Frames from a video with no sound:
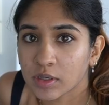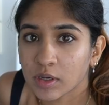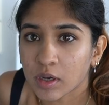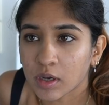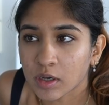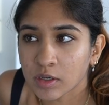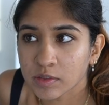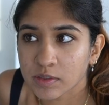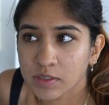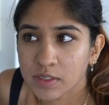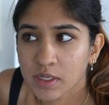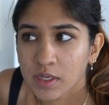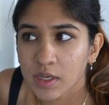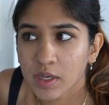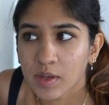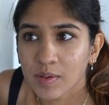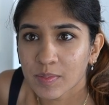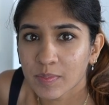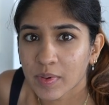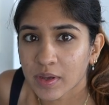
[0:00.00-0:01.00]
hot,
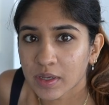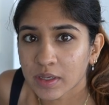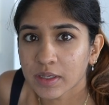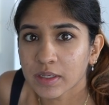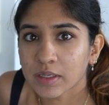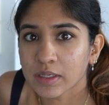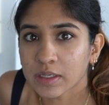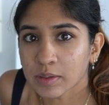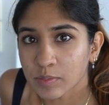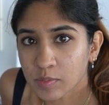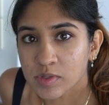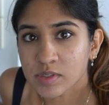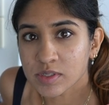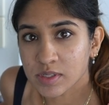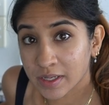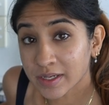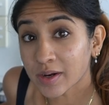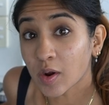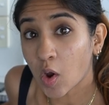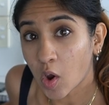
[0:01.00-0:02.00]
but it was
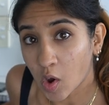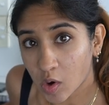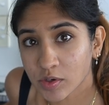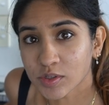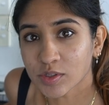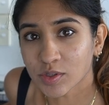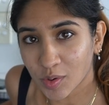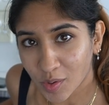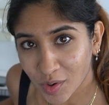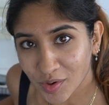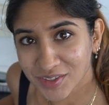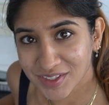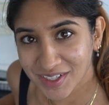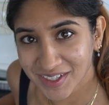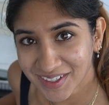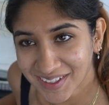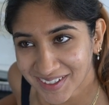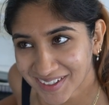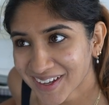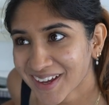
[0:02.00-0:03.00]
like hot, hot.
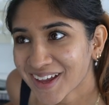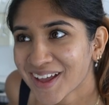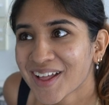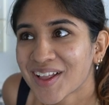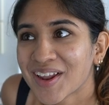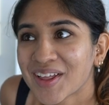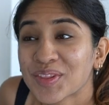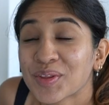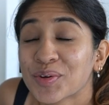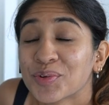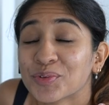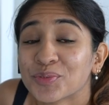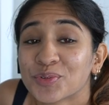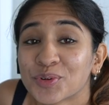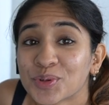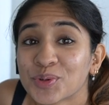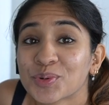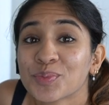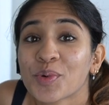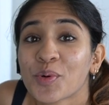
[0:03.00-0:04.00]
Like the
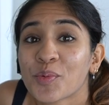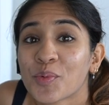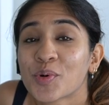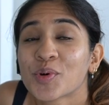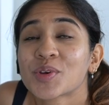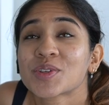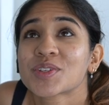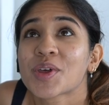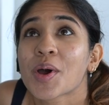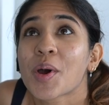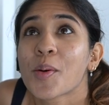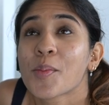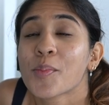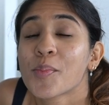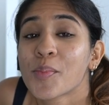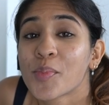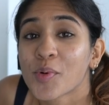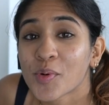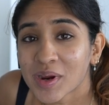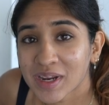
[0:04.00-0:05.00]
room was
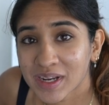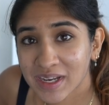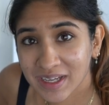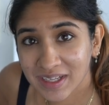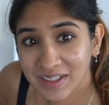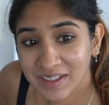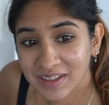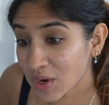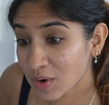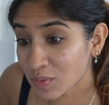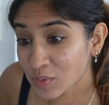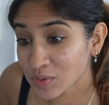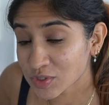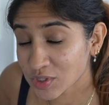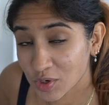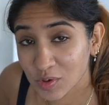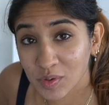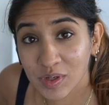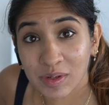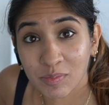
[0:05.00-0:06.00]
boiling. It was
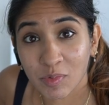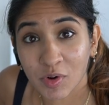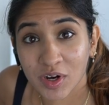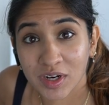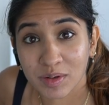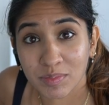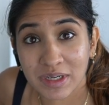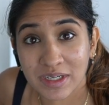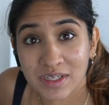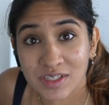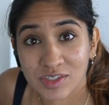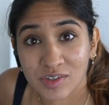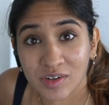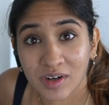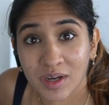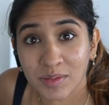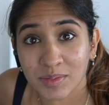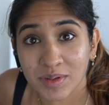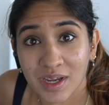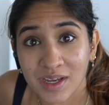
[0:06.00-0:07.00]
only what can be
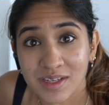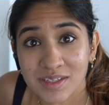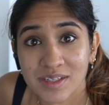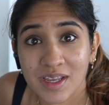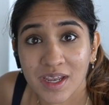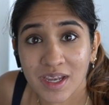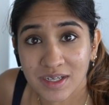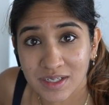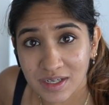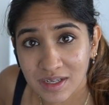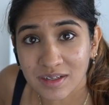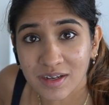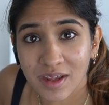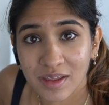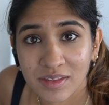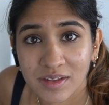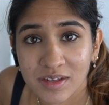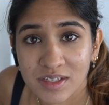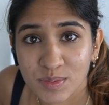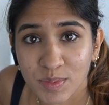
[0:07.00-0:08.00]
described as a
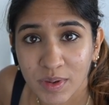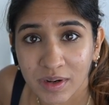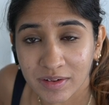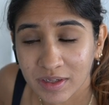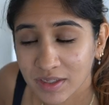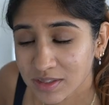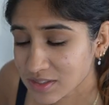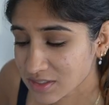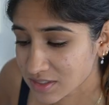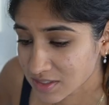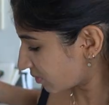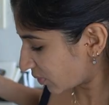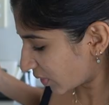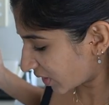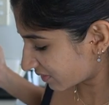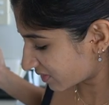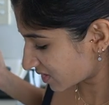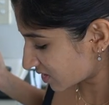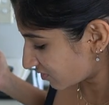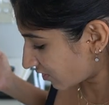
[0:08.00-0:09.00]
near-death experience.
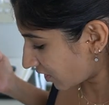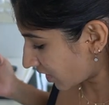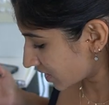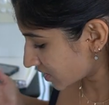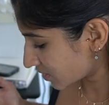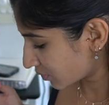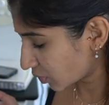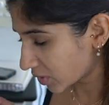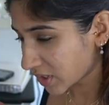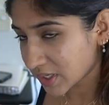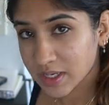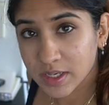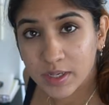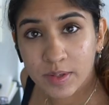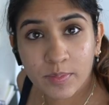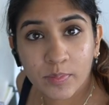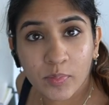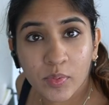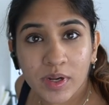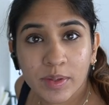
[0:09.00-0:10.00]
Breakfast-wise,
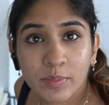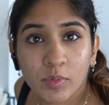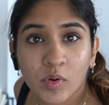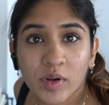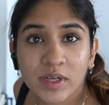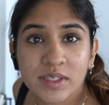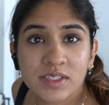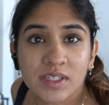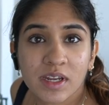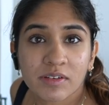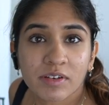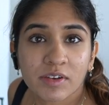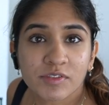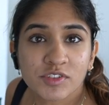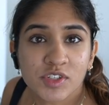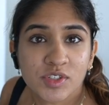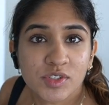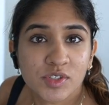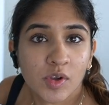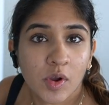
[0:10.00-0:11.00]
pretty boring stuff. I've
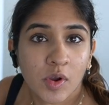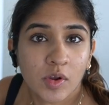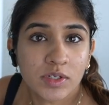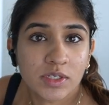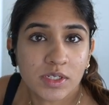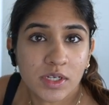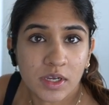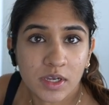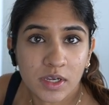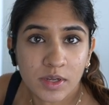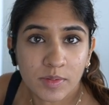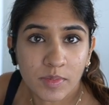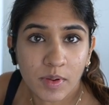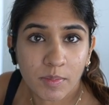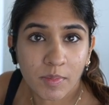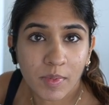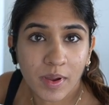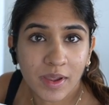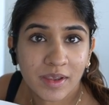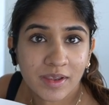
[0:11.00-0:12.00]
just got
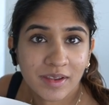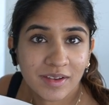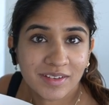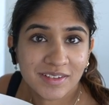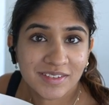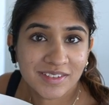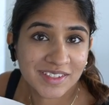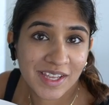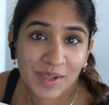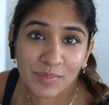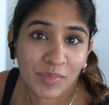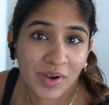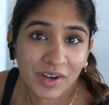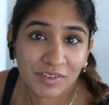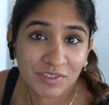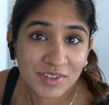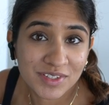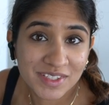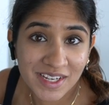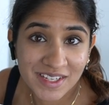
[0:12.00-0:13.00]
my same
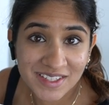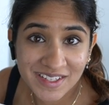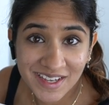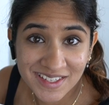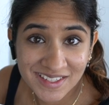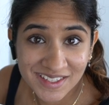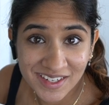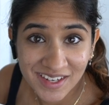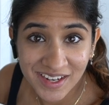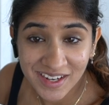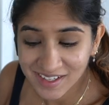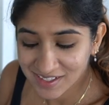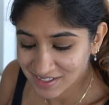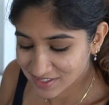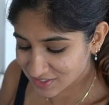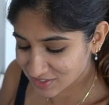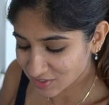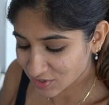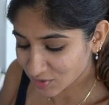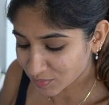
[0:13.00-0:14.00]
breakfast as yesterday.
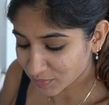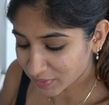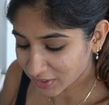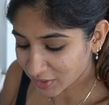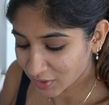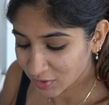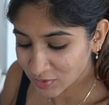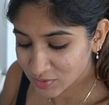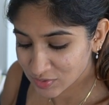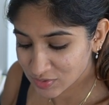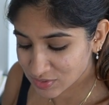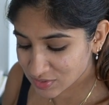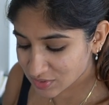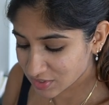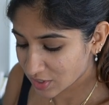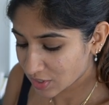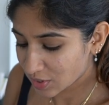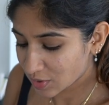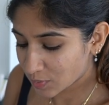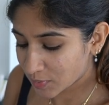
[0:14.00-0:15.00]
So my
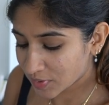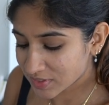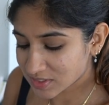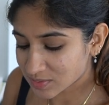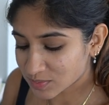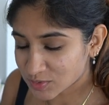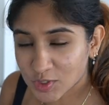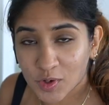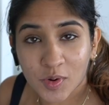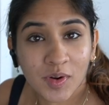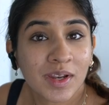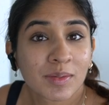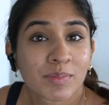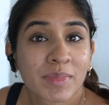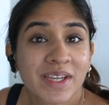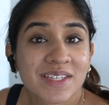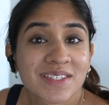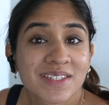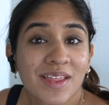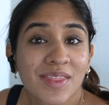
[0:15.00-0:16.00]
oats with some chocolate
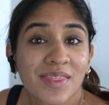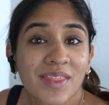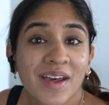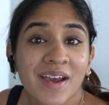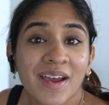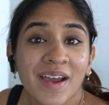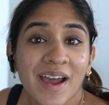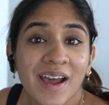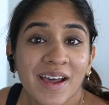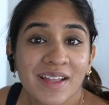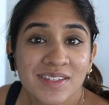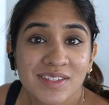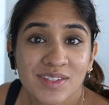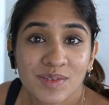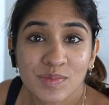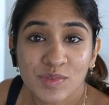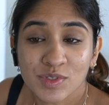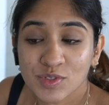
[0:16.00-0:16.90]
mixed in there and some